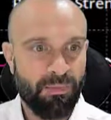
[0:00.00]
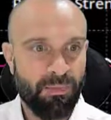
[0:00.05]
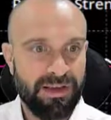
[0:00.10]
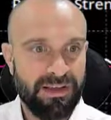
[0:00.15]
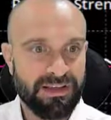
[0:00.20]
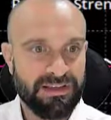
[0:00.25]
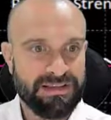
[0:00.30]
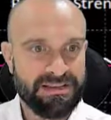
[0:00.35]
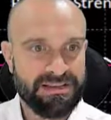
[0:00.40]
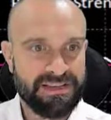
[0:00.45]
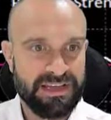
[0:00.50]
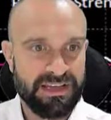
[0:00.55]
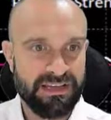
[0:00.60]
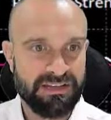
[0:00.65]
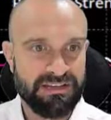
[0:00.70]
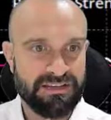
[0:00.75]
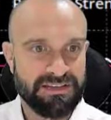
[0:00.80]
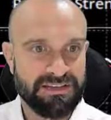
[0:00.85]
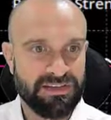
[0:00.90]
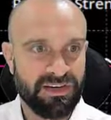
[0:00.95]
we could see a
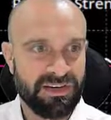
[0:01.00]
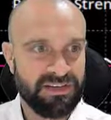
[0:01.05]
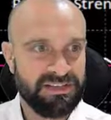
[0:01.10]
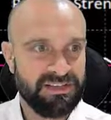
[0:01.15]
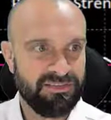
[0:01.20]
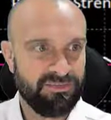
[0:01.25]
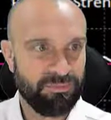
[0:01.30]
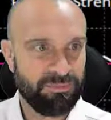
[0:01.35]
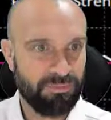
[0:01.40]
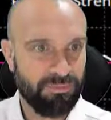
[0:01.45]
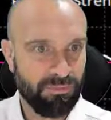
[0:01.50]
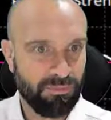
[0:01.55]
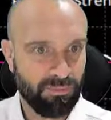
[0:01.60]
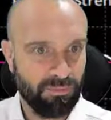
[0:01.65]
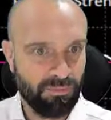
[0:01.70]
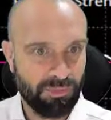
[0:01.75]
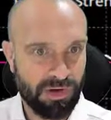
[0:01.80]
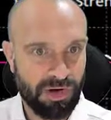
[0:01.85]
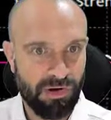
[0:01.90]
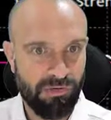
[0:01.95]
decisive
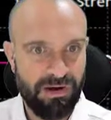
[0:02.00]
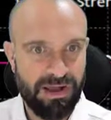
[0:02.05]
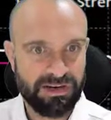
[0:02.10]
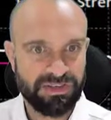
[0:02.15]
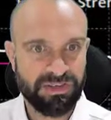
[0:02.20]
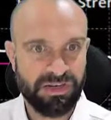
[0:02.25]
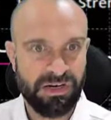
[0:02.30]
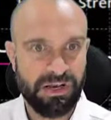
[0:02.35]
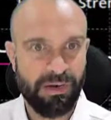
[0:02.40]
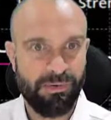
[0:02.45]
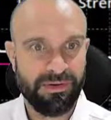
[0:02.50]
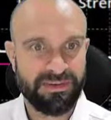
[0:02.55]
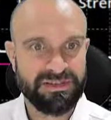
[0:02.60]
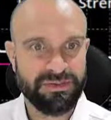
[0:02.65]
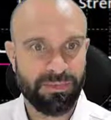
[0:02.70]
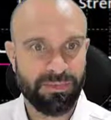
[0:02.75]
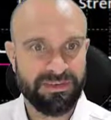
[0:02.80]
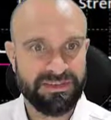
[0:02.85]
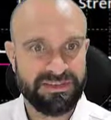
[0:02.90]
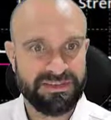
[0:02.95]
correction lower
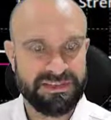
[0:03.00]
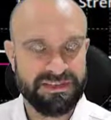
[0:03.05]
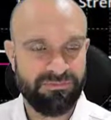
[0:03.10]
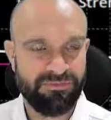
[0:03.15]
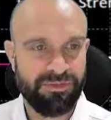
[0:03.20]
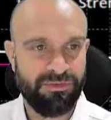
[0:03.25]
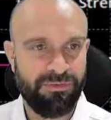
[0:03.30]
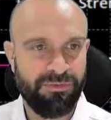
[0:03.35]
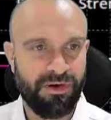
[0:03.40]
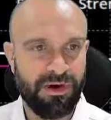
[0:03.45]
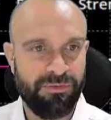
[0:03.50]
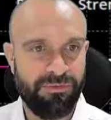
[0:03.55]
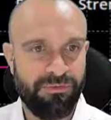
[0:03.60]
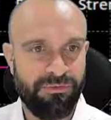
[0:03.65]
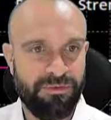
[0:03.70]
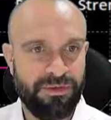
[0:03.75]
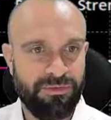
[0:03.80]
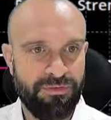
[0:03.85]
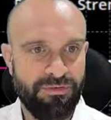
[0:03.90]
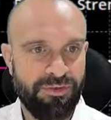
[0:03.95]
towards the
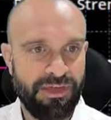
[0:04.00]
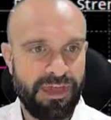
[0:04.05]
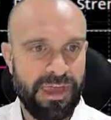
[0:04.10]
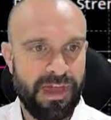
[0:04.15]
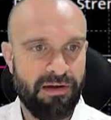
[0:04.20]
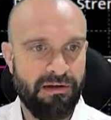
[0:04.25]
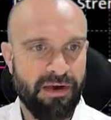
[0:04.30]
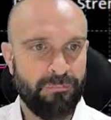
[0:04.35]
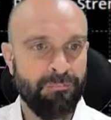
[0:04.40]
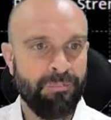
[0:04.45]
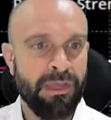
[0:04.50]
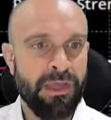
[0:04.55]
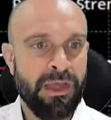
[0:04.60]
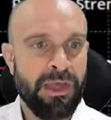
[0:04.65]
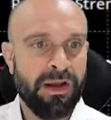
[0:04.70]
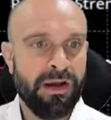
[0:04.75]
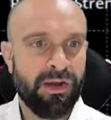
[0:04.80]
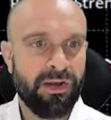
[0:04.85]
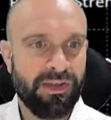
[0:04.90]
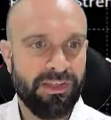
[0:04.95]
75.50 area.
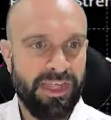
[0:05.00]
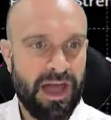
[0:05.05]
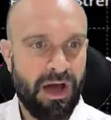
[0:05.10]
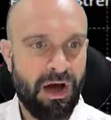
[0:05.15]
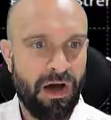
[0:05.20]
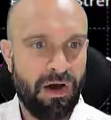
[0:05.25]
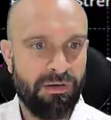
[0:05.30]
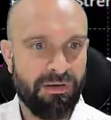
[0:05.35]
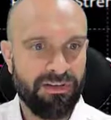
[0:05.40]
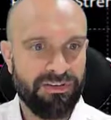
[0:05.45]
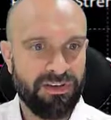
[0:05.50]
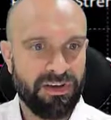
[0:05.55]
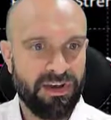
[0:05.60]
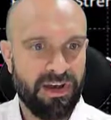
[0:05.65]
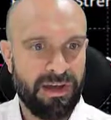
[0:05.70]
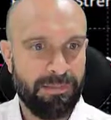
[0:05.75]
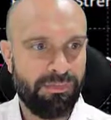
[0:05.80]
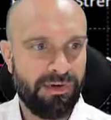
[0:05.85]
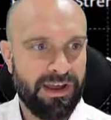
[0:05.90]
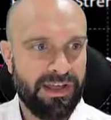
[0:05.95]
Look at that
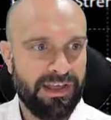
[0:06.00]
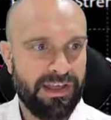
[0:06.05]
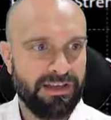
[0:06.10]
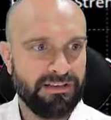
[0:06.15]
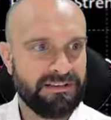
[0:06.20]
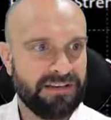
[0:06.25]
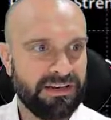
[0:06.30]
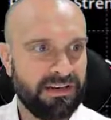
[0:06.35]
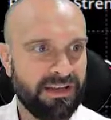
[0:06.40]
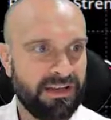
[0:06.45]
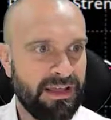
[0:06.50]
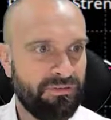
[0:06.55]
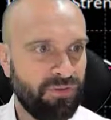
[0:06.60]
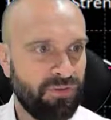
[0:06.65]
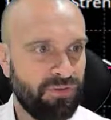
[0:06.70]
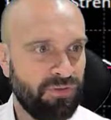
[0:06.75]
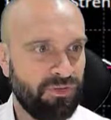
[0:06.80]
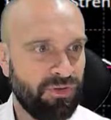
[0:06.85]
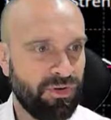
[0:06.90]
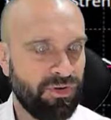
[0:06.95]
RSI breaking to
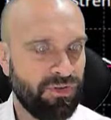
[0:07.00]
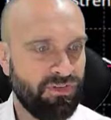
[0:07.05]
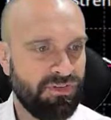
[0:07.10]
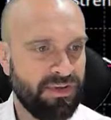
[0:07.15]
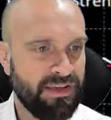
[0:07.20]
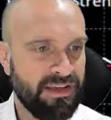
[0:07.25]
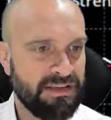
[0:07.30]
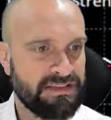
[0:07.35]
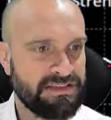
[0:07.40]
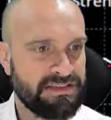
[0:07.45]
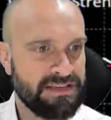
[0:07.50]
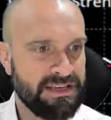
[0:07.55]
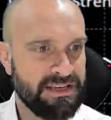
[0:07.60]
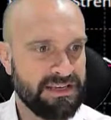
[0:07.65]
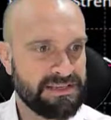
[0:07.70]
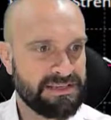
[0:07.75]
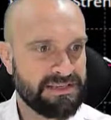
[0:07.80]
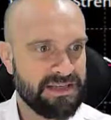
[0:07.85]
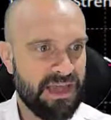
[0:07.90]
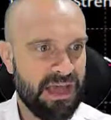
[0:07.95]
levels not seen
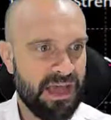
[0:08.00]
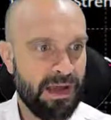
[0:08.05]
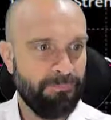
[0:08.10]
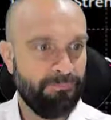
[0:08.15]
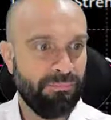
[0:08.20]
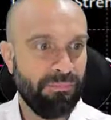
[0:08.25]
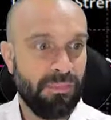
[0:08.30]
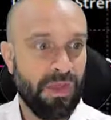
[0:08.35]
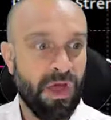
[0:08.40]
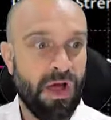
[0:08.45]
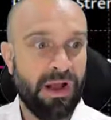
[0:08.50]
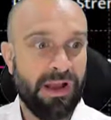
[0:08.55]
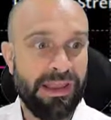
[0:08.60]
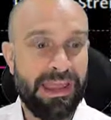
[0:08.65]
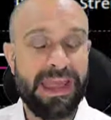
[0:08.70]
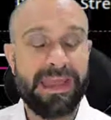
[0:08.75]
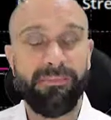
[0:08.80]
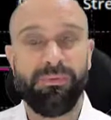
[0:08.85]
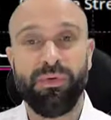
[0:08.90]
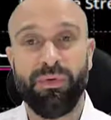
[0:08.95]
since
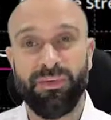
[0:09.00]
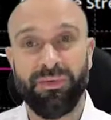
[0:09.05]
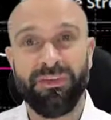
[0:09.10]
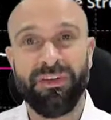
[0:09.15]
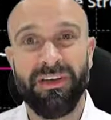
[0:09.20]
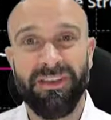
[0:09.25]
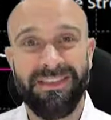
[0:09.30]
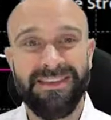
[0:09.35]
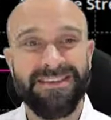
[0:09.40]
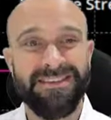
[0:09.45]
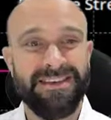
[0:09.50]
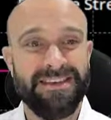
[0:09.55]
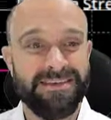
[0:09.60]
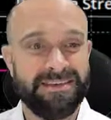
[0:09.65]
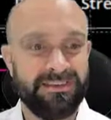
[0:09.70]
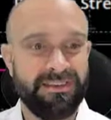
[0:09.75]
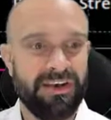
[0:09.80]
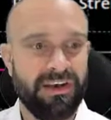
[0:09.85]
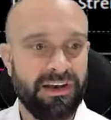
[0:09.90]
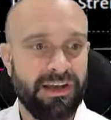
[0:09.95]
early April. So this
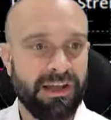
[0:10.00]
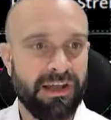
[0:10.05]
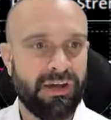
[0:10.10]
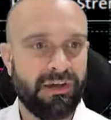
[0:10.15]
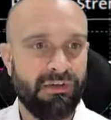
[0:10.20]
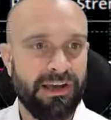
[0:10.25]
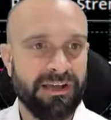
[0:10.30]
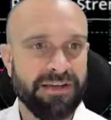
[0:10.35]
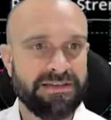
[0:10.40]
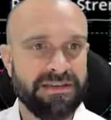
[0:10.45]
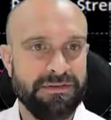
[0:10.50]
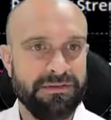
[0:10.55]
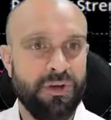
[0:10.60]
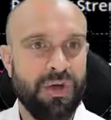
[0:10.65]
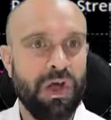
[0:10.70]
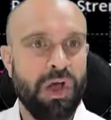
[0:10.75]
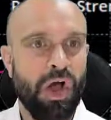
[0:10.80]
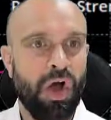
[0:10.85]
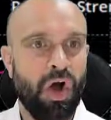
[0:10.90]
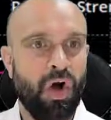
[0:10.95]
is turning corrective
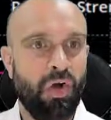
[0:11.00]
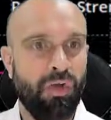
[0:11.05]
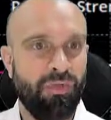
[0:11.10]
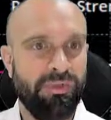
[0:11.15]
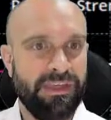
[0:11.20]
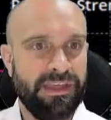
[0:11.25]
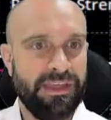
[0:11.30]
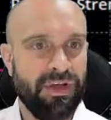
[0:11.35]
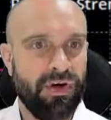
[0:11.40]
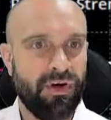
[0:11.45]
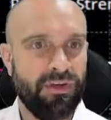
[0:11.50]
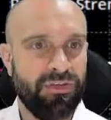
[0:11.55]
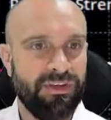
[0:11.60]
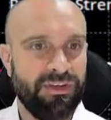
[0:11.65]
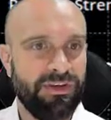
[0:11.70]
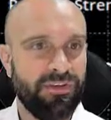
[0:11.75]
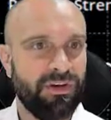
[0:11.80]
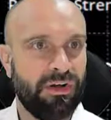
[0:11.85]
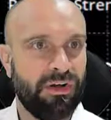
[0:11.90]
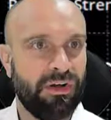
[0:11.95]
on the
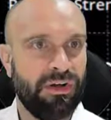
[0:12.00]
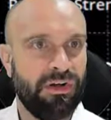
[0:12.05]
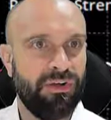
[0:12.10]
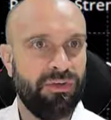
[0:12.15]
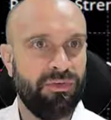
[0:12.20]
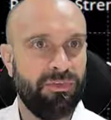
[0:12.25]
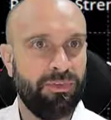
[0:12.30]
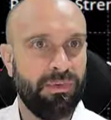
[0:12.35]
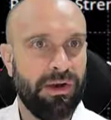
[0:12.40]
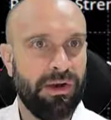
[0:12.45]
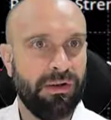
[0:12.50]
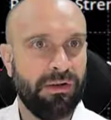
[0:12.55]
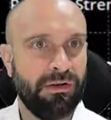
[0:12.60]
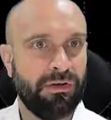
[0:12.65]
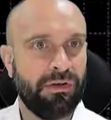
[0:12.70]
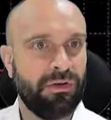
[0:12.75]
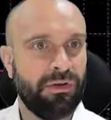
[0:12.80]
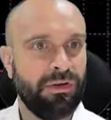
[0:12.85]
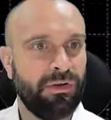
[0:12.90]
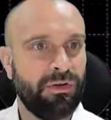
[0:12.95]
Aussie dollar as well.
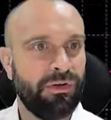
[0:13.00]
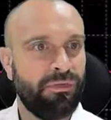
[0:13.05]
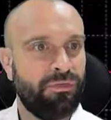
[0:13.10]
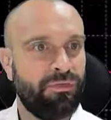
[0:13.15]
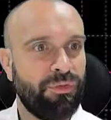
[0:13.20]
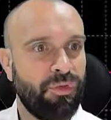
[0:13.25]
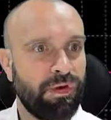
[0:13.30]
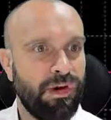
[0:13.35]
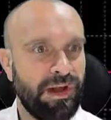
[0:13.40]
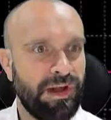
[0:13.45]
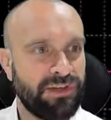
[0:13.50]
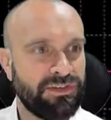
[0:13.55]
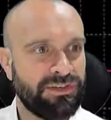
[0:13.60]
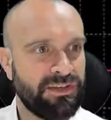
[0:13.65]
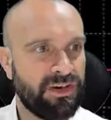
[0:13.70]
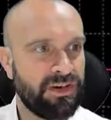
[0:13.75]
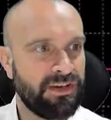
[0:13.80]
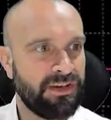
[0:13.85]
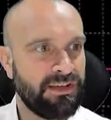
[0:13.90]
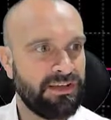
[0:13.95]
Looking on the 4-hour
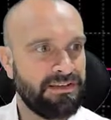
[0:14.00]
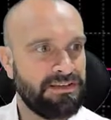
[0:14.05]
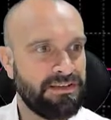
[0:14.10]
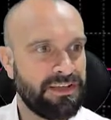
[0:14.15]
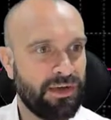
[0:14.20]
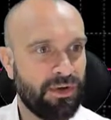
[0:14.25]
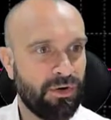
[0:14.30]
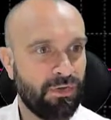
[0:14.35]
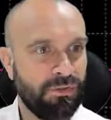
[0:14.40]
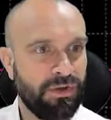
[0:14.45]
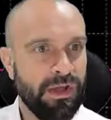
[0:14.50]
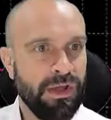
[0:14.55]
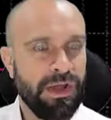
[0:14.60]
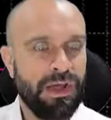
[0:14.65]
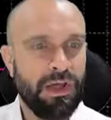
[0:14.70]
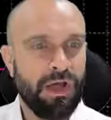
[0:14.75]
chart, you can see old